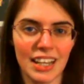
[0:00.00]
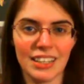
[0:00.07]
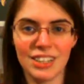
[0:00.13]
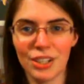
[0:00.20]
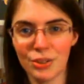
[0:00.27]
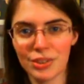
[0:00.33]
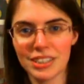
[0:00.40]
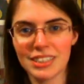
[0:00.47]
I
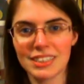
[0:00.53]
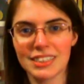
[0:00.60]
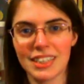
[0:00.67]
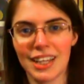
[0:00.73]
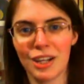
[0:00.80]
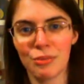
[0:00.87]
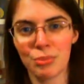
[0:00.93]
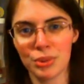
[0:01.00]
notice
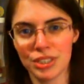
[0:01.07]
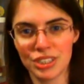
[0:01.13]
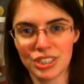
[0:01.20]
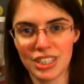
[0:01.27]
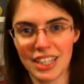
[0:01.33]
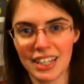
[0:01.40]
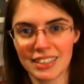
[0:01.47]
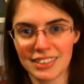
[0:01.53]
and
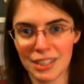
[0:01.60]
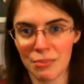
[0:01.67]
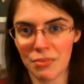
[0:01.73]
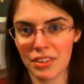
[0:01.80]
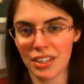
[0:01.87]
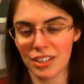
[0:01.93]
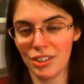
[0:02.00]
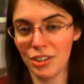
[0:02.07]
appreciate
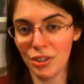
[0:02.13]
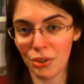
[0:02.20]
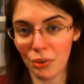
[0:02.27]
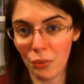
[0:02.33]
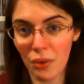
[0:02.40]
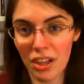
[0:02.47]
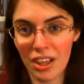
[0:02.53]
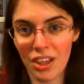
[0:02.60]
something
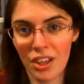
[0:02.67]
new,